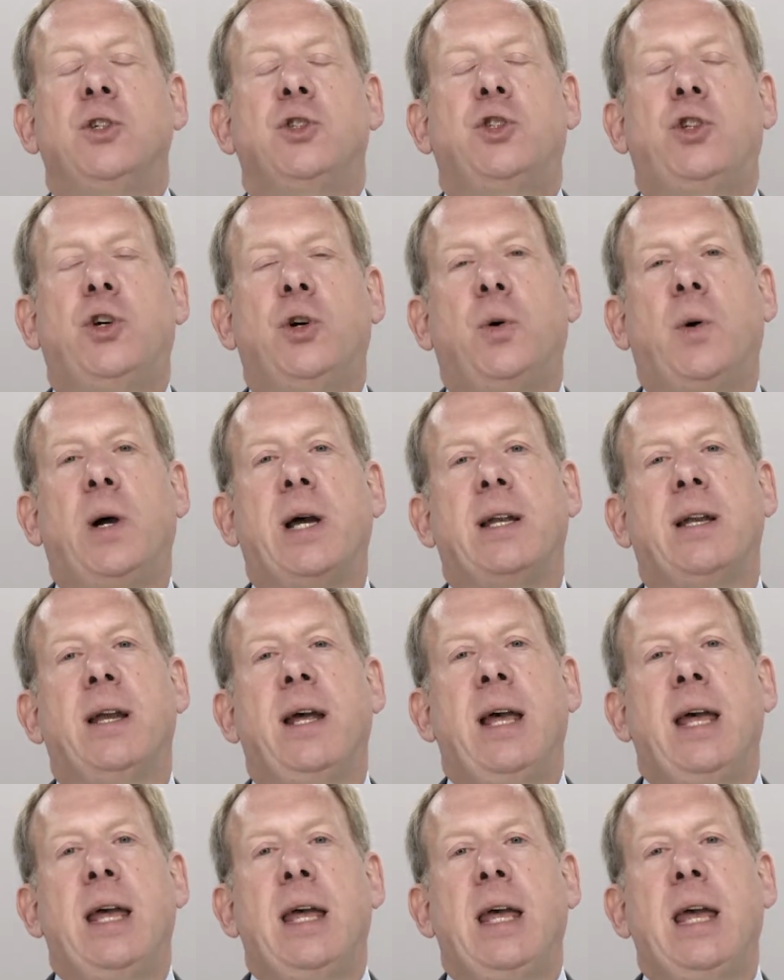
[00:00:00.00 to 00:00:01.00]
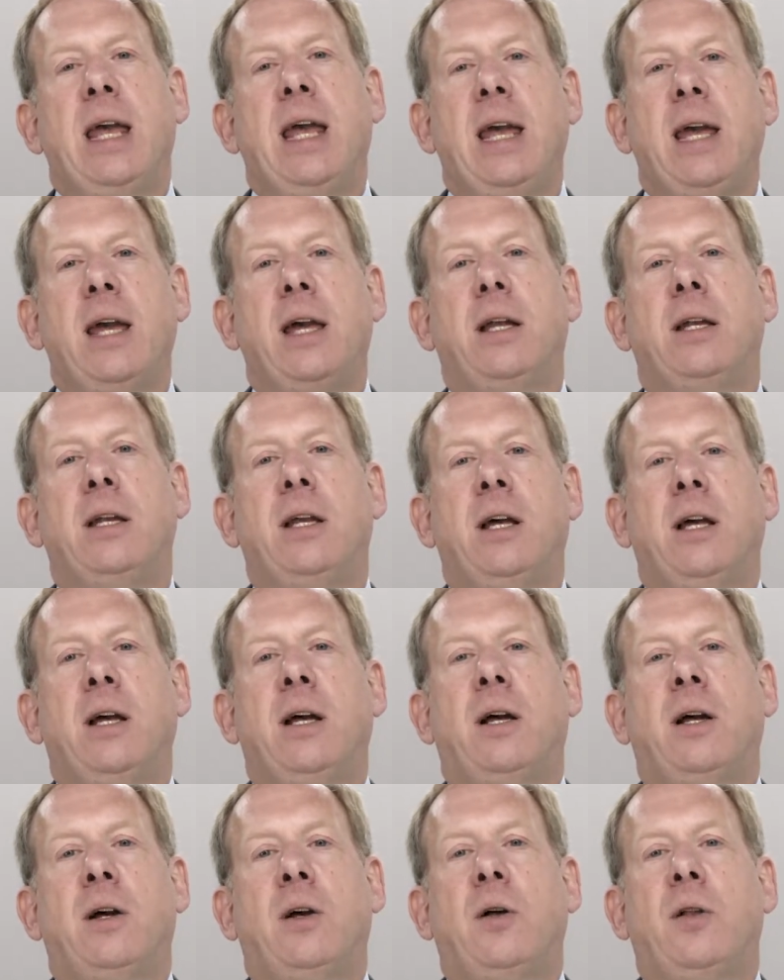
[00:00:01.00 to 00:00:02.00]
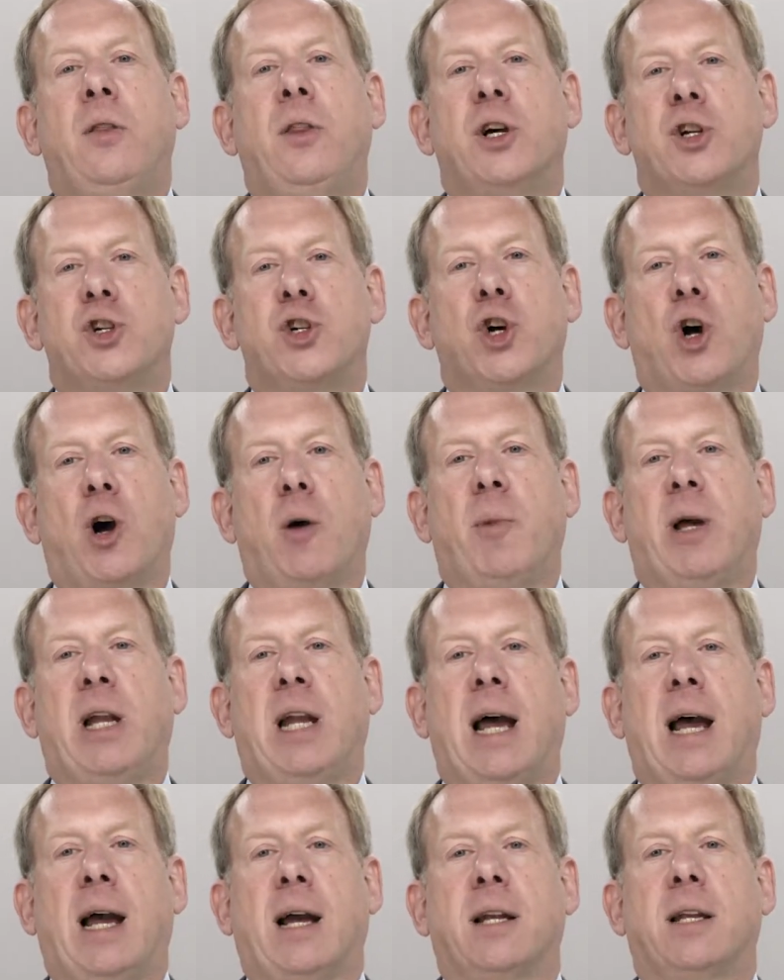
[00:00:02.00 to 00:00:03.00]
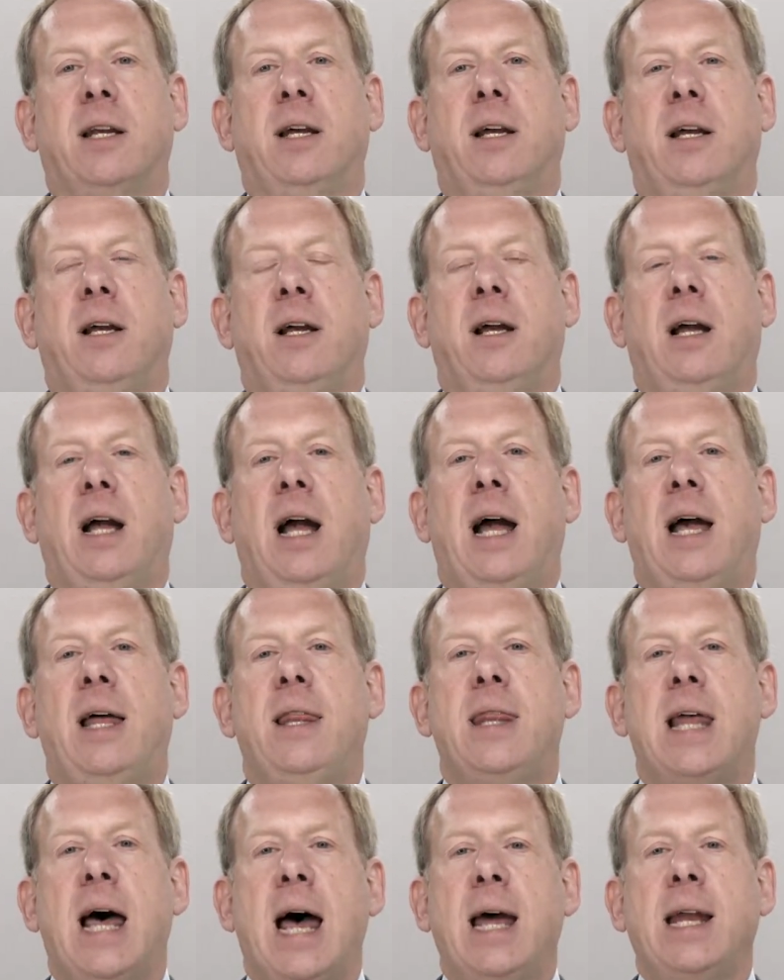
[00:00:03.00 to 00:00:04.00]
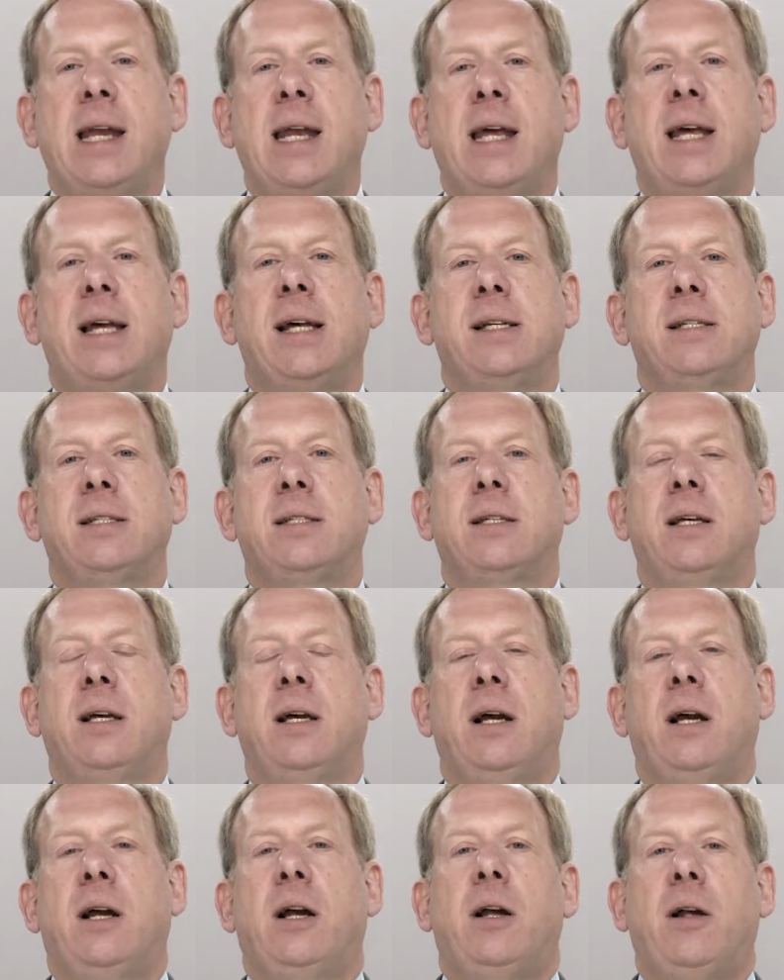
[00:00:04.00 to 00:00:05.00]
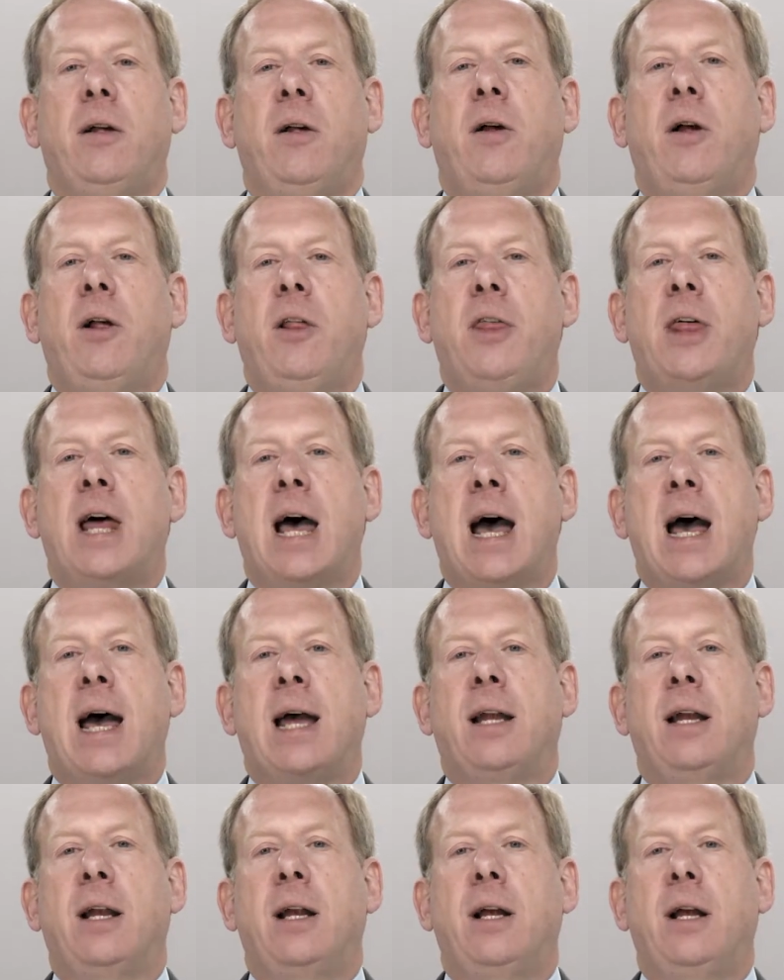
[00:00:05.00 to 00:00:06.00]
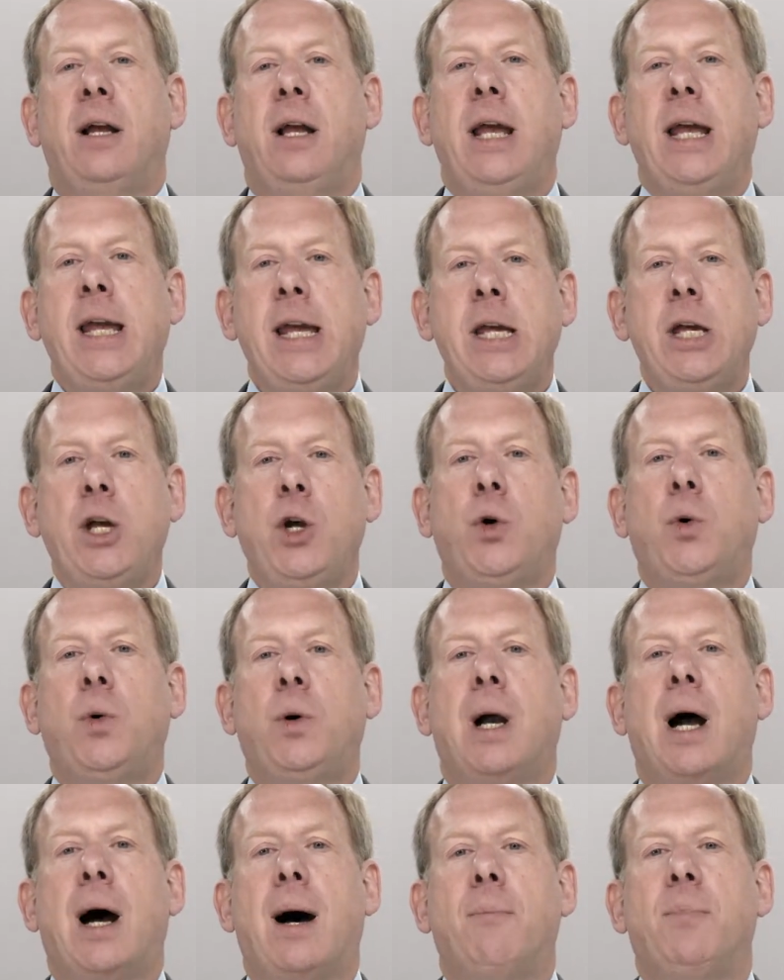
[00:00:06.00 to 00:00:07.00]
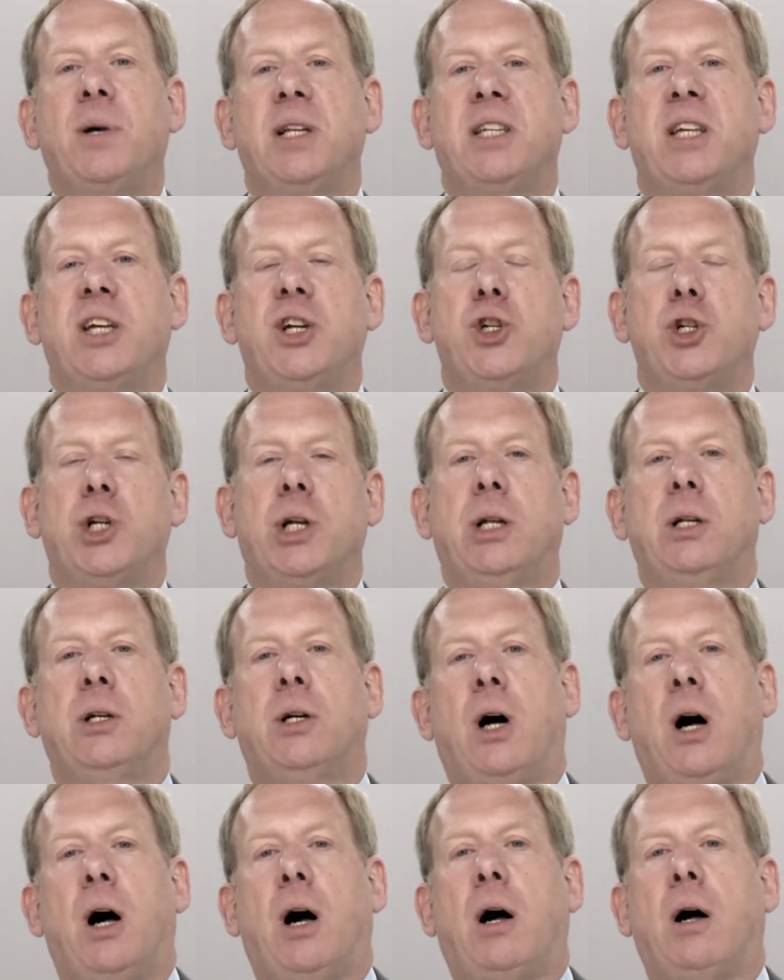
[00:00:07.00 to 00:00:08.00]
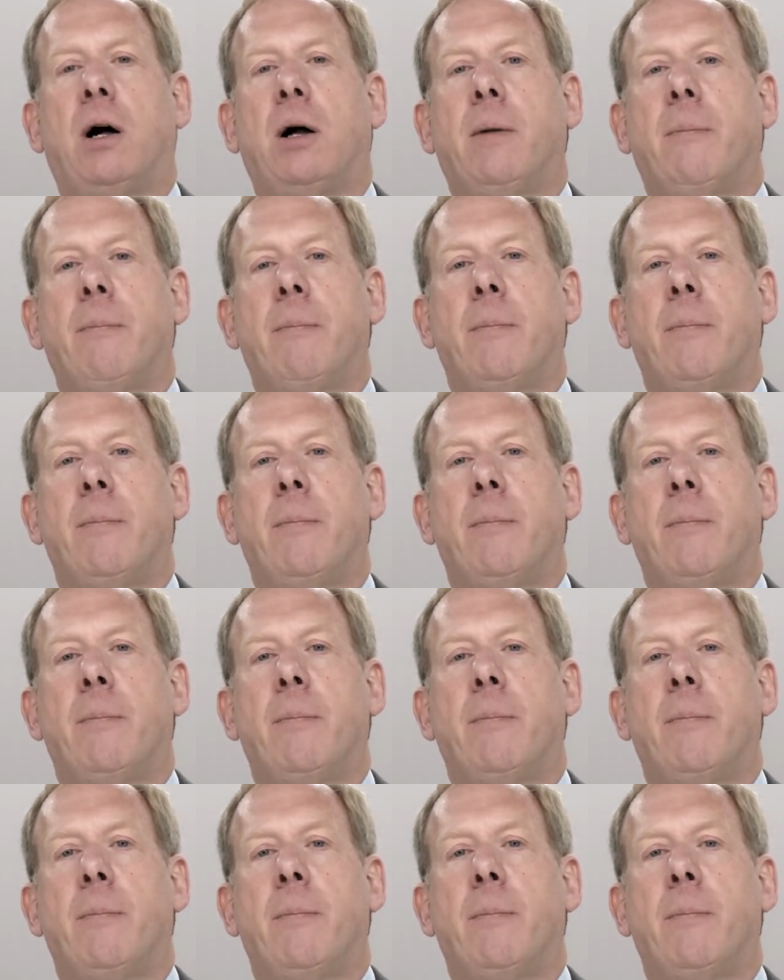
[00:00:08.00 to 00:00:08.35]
to it in the Sherman Act. And that is that EU competition law